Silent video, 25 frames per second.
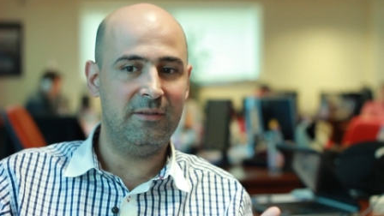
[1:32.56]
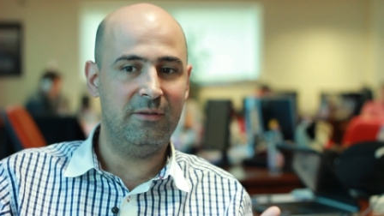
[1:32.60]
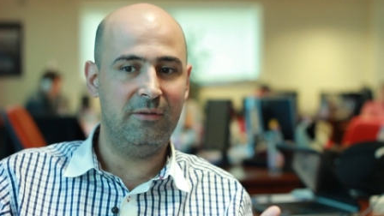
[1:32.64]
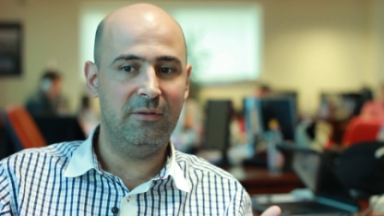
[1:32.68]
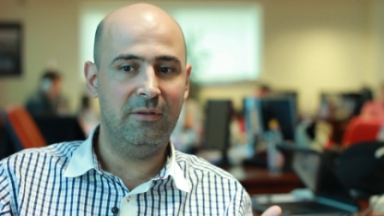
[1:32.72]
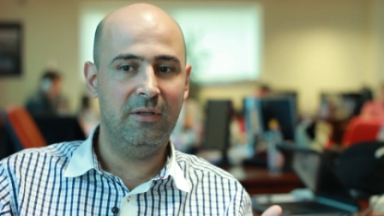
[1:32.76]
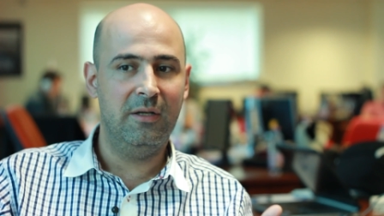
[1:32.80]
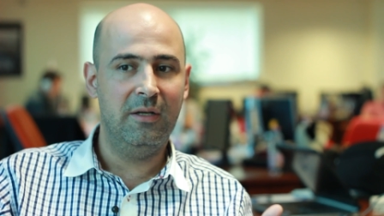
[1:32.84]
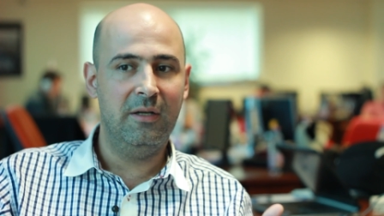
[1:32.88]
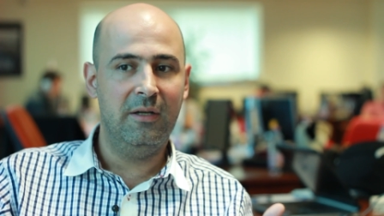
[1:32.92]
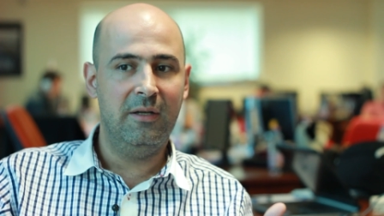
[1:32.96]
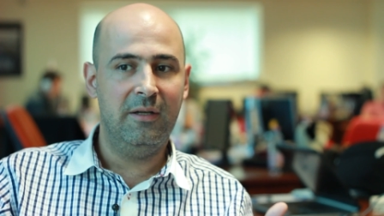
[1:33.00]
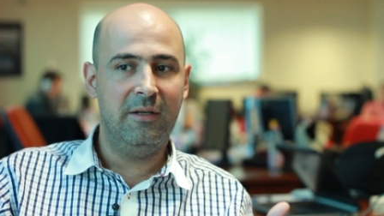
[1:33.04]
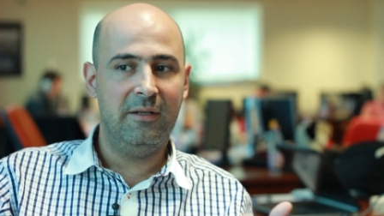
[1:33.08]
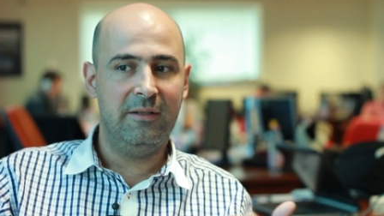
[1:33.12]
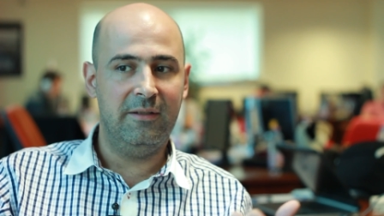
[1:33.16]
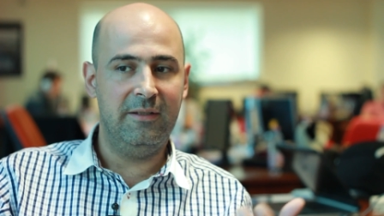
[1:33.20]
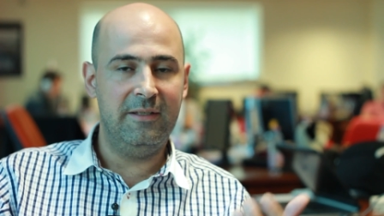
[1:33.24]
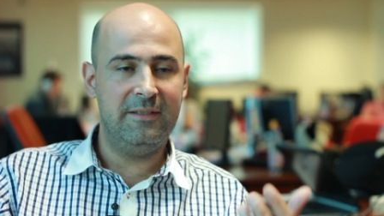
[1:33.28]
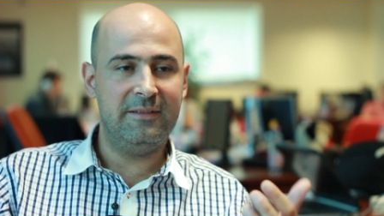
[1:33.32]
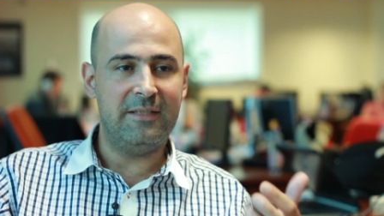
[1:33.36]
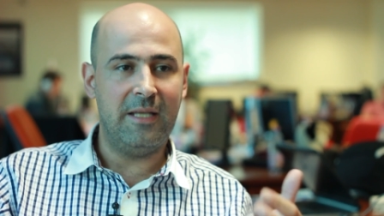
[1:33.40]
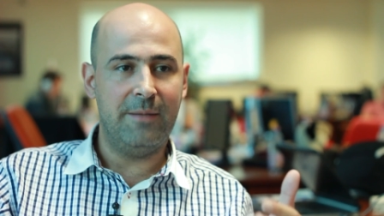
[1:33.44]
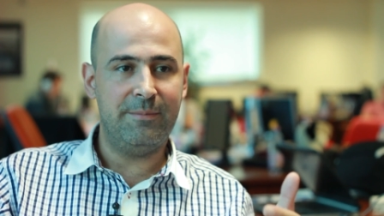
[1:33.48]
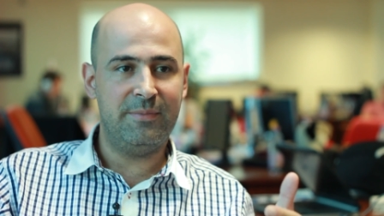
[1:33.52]
so
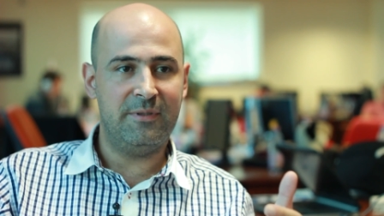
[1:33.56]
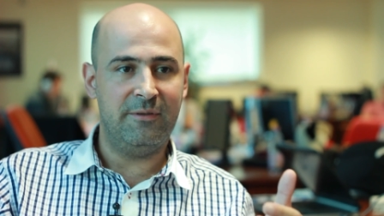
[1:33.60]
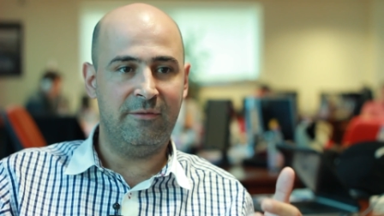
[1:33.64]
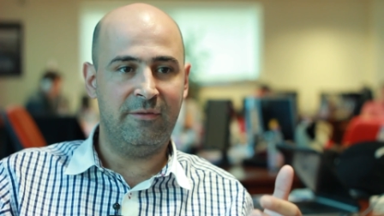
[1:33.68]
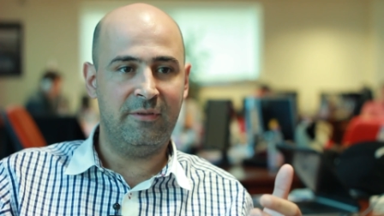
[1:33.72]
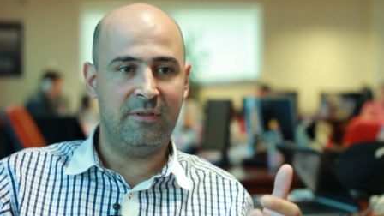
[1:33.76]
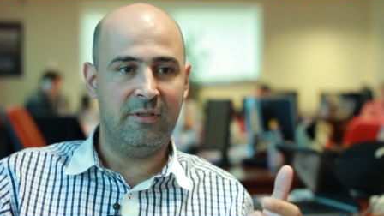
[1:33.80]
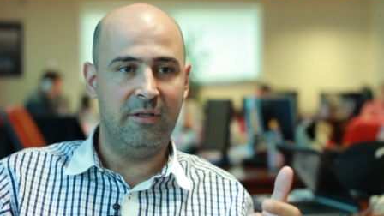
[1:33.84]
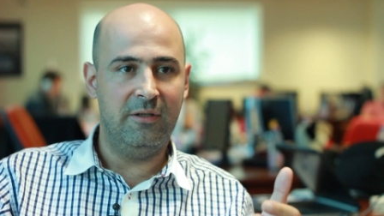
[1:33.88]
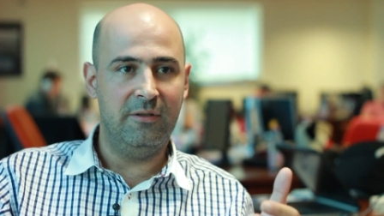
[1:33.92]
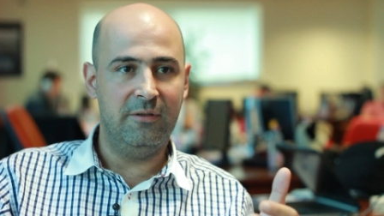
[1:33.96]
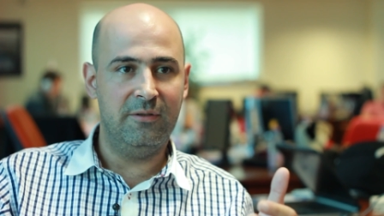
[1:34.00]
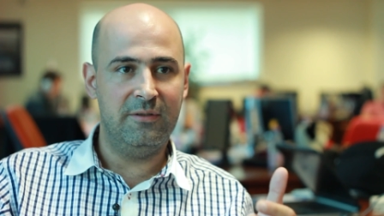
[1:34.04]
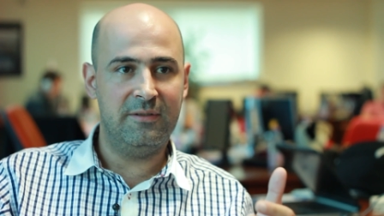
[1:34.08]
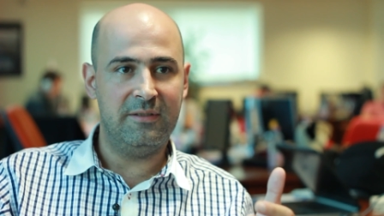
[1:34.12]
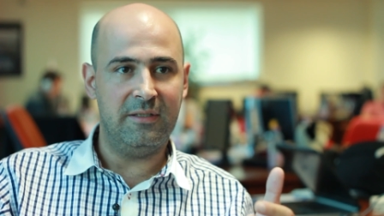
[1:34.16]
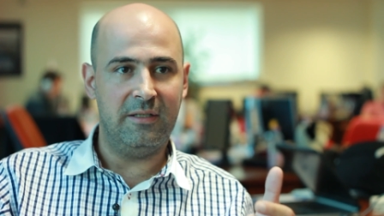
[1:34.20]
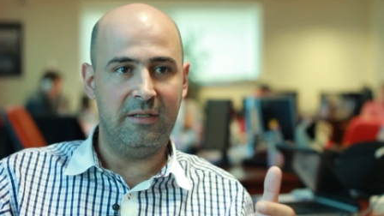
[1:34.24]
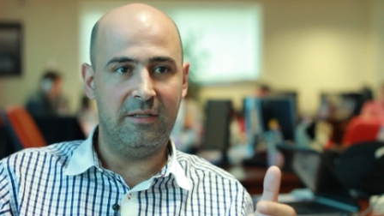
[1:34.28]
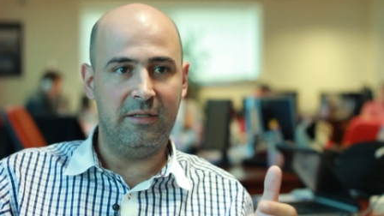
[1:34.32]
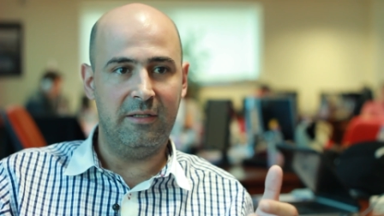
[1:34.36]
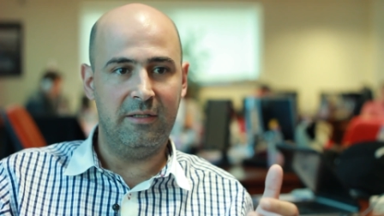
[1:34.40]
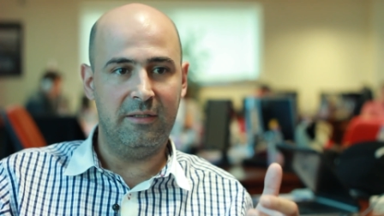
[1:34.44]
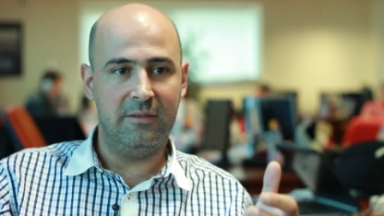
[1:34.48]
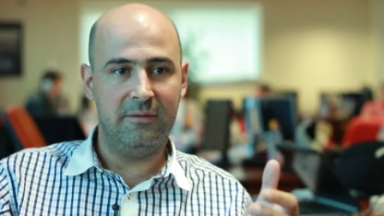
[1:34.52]
these types of codes
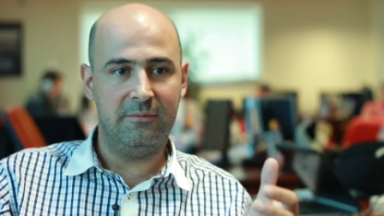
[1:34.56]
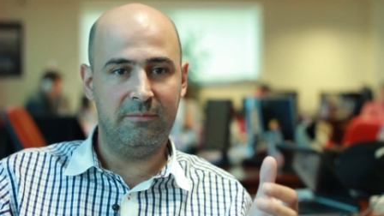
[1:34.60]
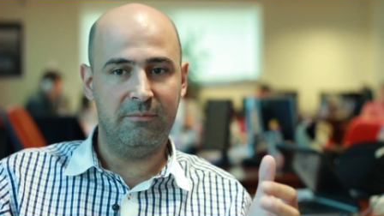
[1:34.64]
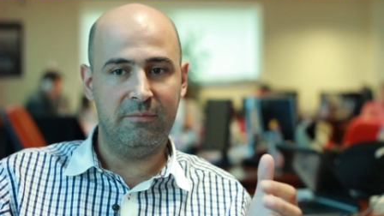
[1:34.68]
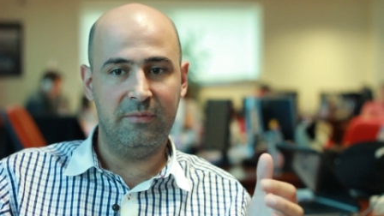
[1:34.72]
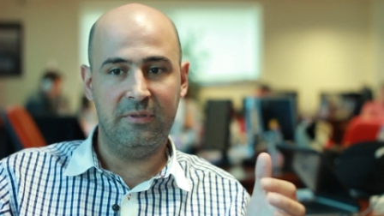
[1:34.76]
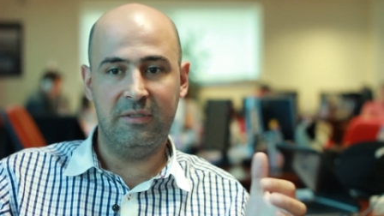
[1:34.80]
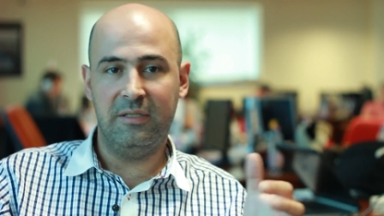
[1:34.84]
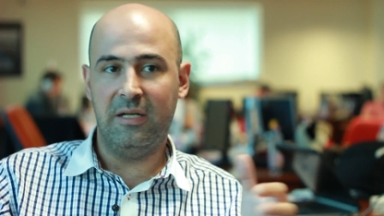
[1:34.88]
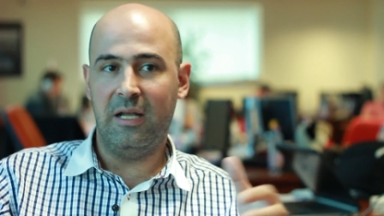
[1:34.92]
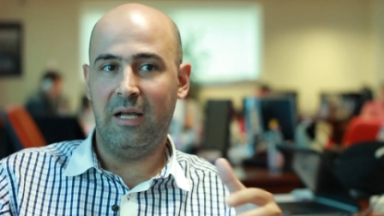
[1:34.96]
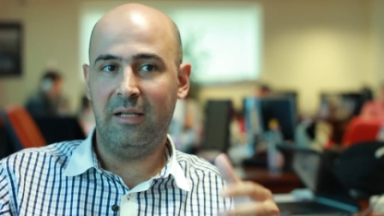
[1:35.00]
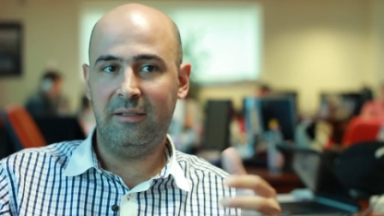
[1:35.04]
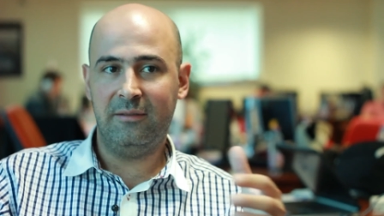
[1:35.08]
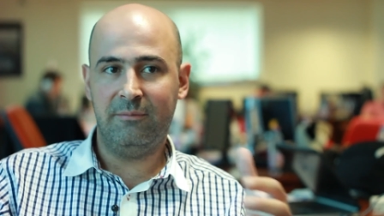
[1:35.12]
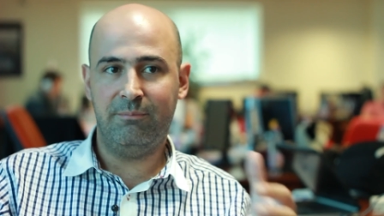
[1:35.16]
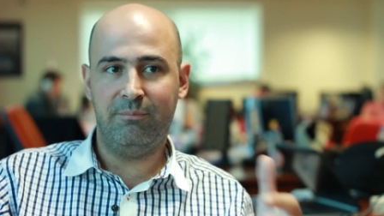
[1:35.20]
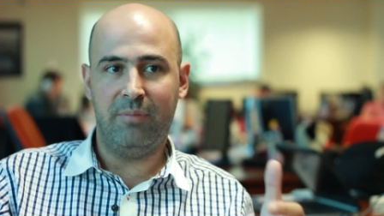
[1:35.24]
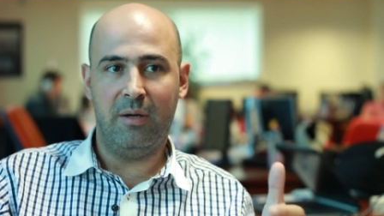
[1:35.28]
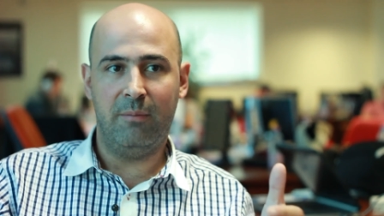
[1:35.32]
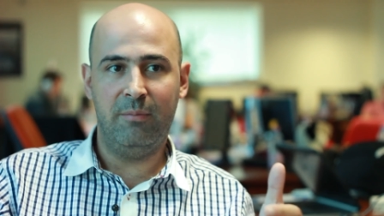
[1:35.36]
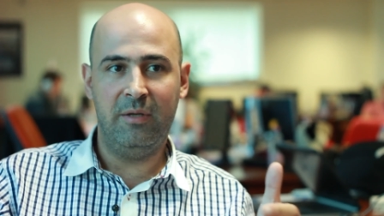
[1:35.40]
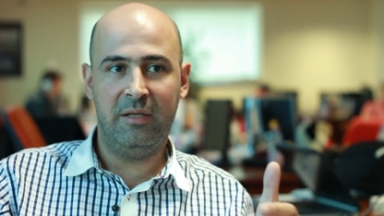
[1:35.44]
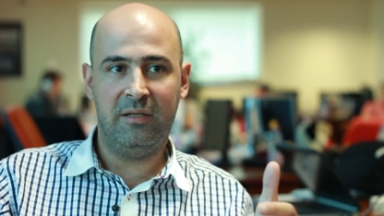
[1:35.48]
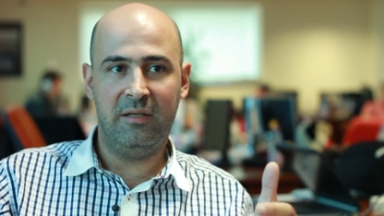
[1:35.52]
are not
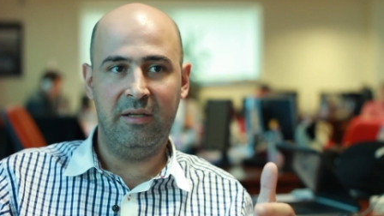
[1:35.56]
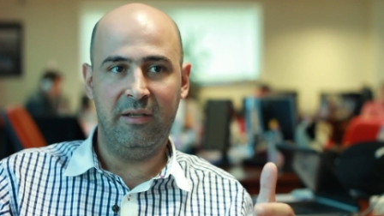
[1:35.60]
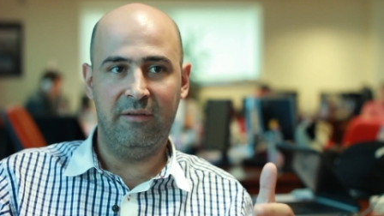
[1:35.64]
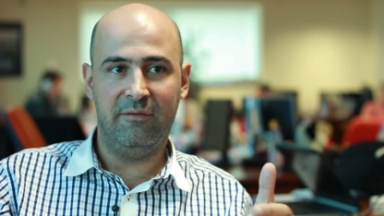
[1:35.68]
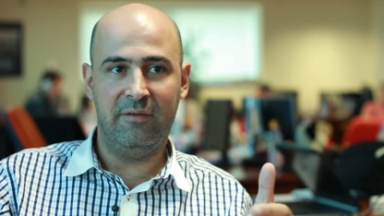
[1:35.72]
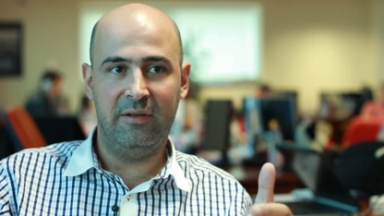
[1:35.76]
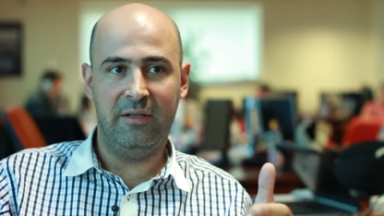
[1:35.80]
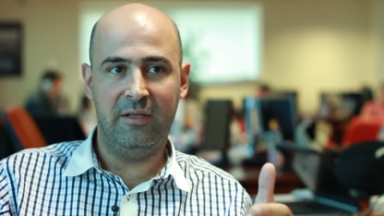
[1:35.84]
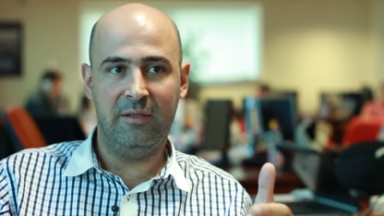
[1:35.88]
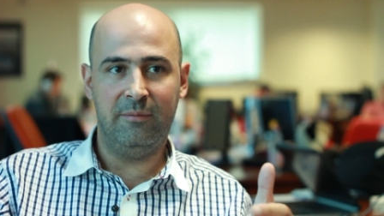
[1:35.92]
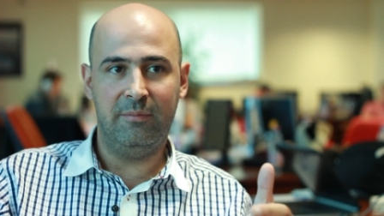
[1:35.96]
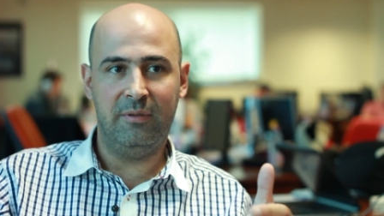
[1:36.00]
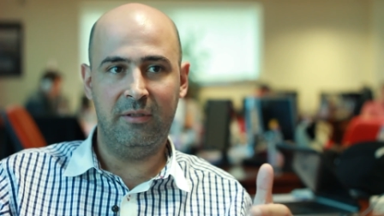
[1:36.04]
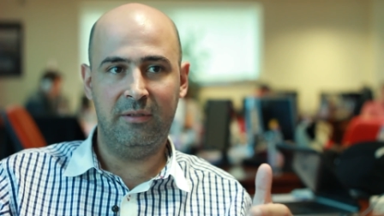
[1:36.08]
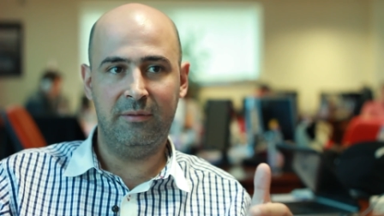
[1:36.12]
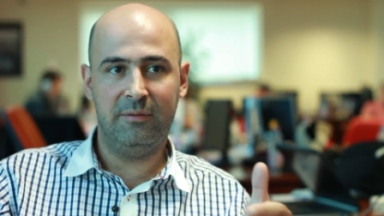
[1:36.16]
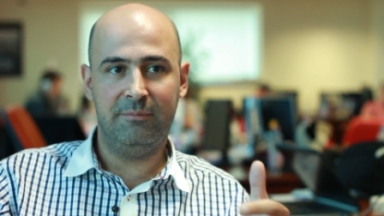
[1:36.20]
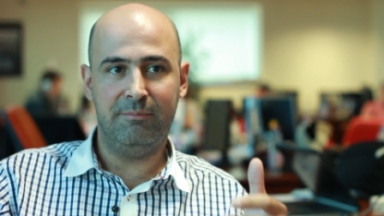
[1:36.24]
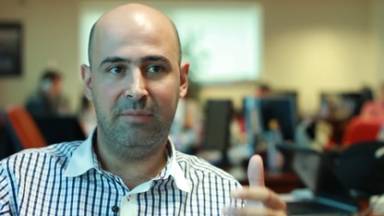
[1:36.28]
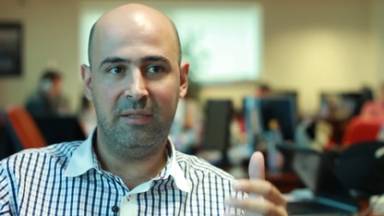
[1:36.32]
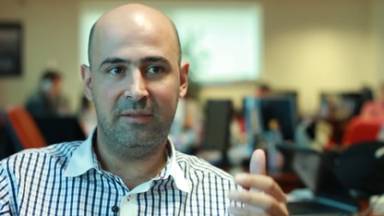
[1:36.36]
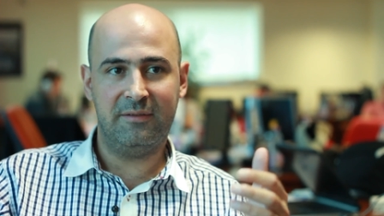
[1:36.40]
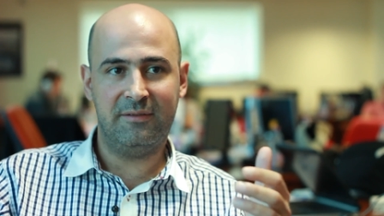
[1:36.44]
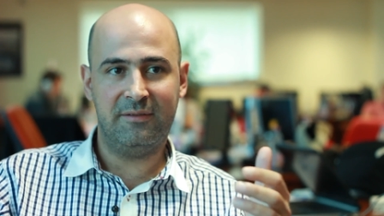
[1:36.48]
publicly available, but